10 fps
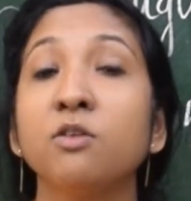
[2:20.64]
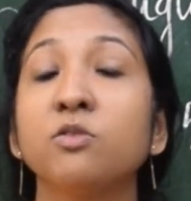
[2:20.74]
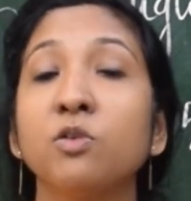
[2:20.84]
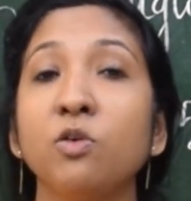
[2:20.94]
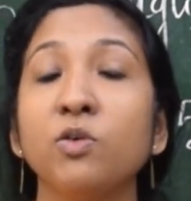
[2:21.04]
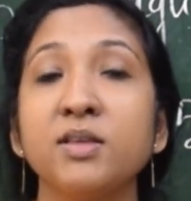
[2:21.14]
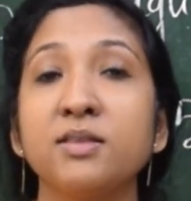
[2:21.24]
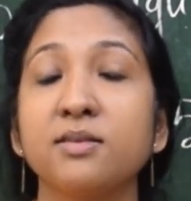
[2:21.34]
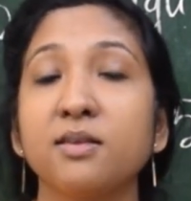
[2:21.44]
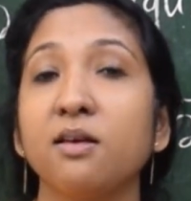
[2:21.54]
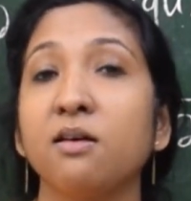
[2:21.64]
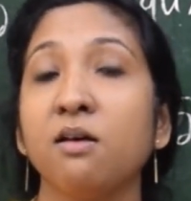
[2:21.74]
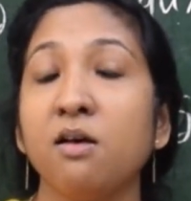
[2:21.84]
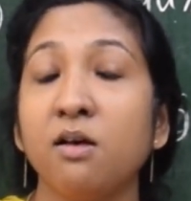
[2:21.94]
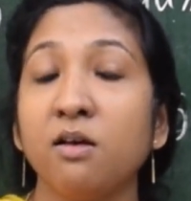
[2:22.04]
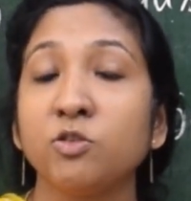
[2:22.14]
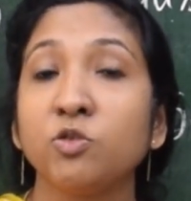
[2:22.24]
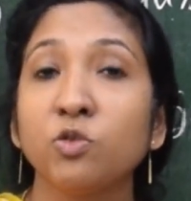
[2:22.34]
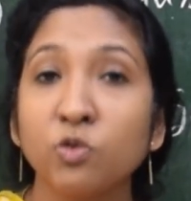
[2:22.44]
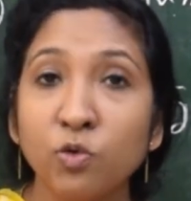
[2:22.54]
So it's to
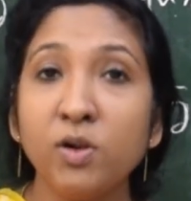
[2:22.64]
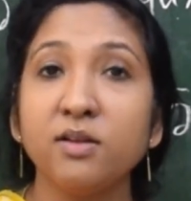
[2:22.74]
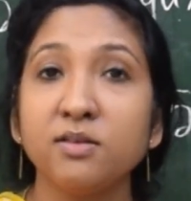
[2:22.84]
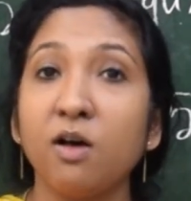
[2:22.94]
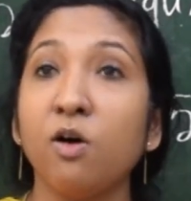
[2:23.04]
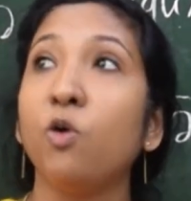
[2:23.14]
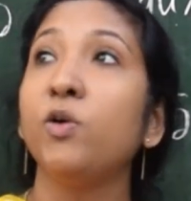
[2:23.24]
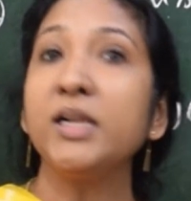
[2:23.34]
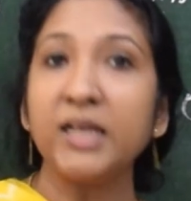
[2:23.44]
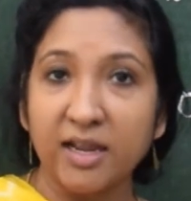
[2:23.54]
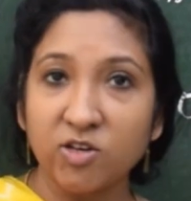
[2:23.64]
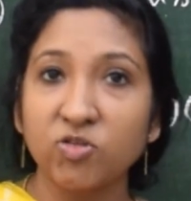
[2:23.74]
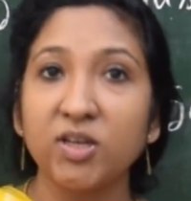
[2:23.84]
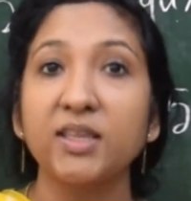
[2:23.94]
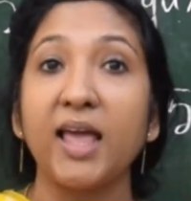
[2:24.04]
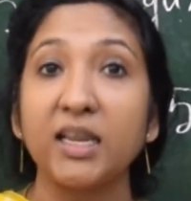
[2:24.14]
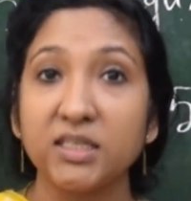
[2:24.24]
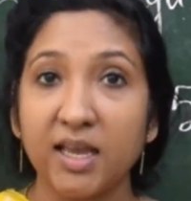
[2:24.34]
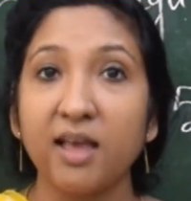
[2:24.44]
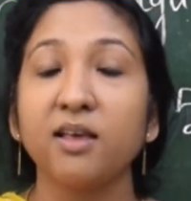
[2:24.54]
rule the whole country, the
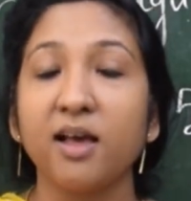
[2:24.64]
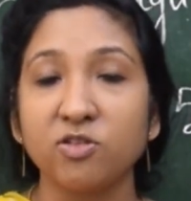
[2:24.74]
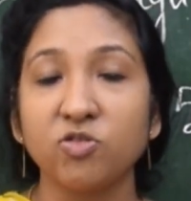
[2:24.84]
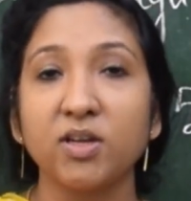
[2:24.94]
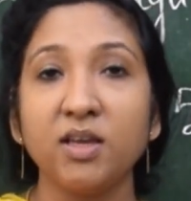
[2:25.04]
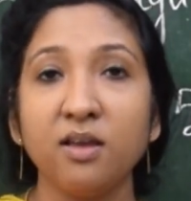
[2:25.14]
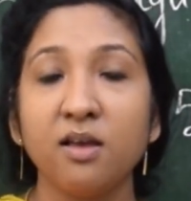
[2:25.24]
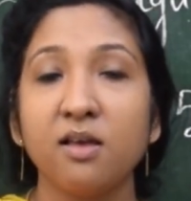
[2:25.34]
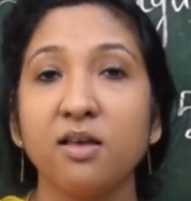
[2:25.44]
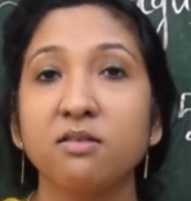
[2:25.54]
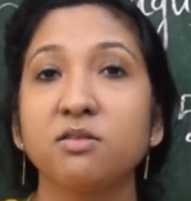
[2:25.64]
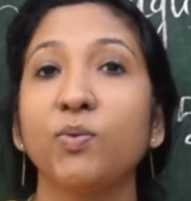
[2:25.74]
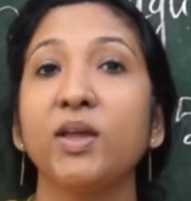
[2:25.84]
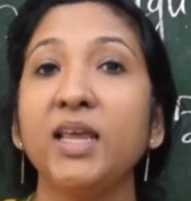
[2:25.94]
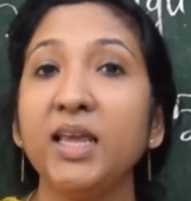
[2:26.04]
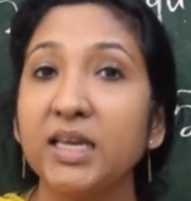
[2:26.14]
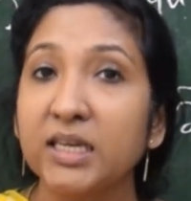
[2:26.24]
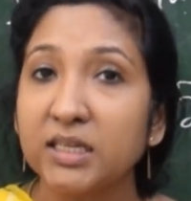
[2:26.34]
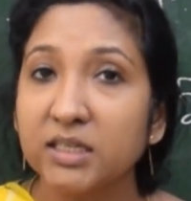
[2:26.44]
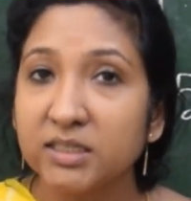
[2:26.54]
entire country, it's very
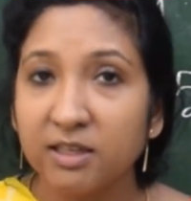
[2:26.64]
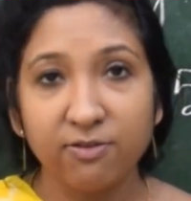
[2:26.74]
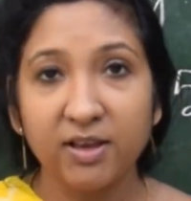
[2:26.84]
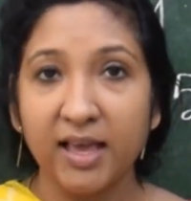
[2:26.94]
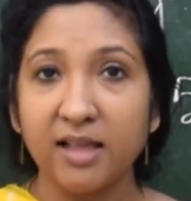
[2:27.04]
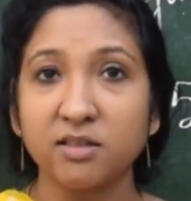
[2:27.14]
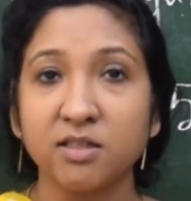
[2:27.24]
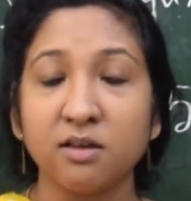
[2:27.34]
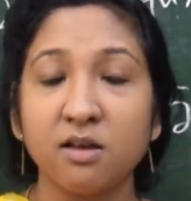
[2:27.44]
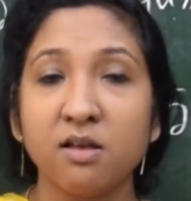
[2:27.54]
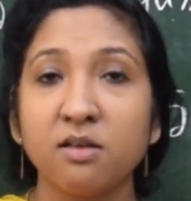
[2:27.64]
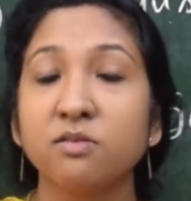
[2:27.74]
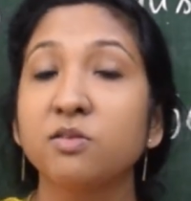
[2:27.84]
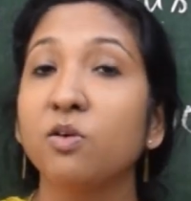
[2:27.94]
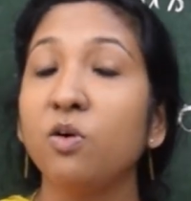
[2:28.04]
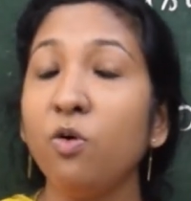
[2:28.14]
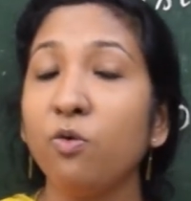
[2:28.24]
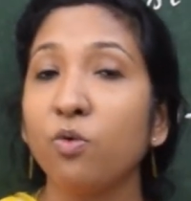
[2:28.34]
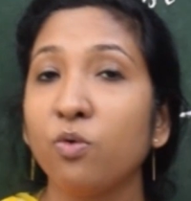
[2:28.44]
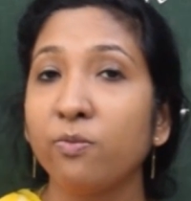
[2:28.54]
difficult.
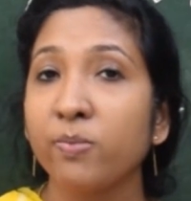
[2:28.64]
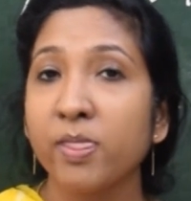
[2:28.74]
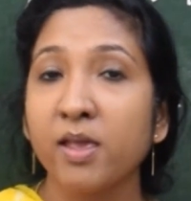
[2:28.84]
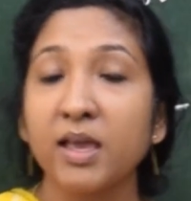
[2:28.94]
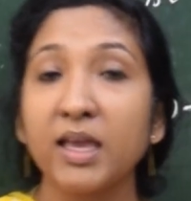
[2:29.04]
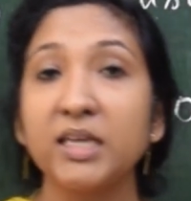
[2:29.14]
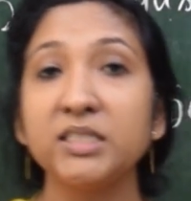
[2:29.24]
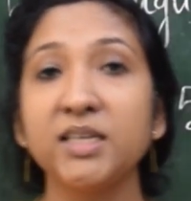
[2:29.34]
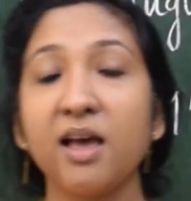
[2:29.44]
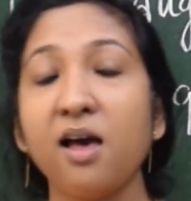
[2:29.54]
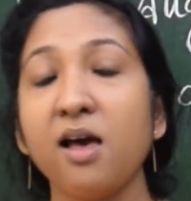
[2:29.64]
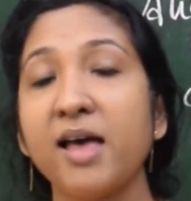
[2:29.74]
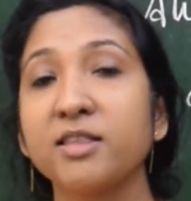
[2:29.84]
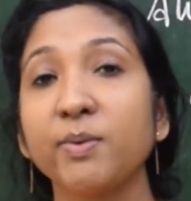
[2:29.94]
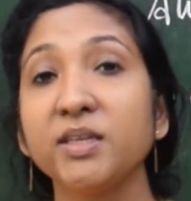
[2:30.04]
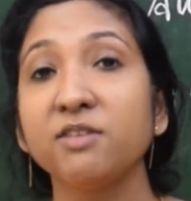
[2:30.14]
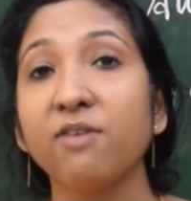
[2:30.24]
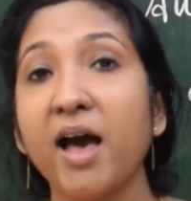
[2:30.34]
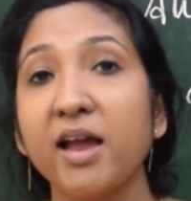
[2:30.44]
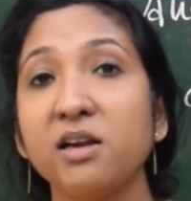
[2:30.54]
So India has been
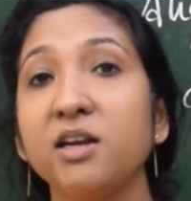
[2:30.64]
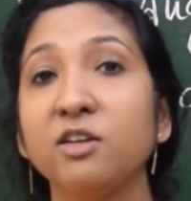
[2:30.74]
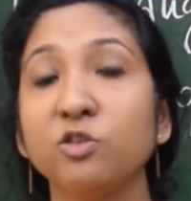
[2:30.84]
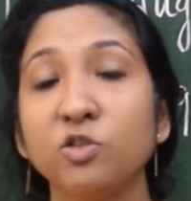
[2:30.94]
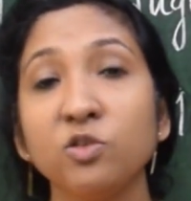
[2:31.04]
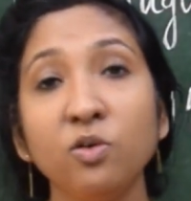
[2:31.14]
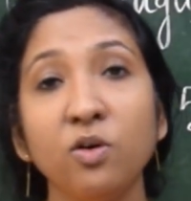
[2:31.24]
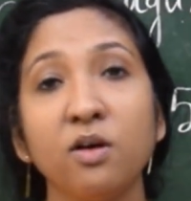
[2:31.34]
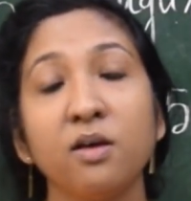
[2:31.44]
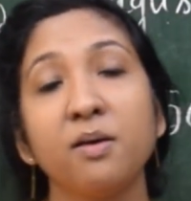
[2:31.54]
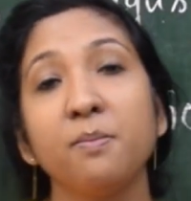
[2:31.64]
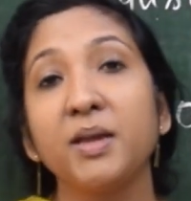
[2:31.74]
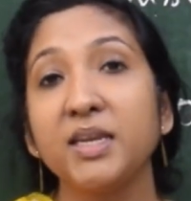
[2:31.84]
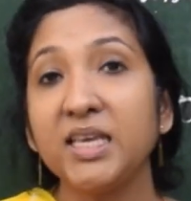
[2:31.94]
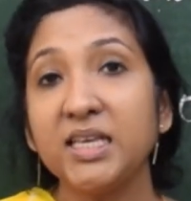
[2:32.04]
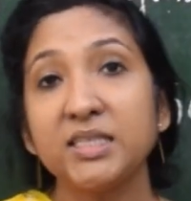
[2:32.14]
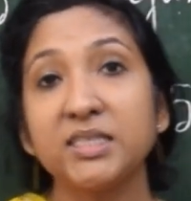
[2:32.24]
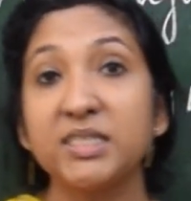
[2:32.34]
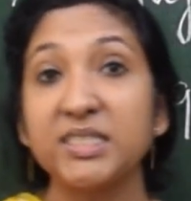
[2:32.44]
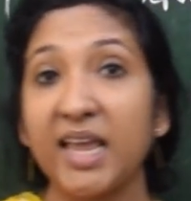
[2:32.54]
divided into many
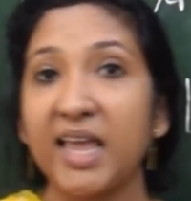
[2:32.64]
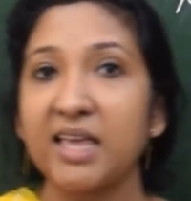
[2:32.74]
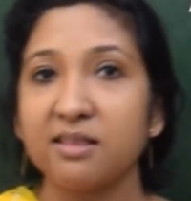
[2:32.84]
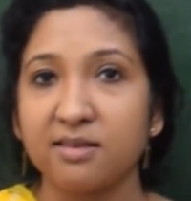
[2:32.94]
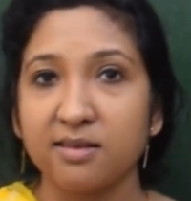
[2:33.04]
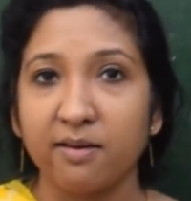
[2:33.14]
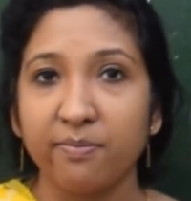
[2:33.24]
states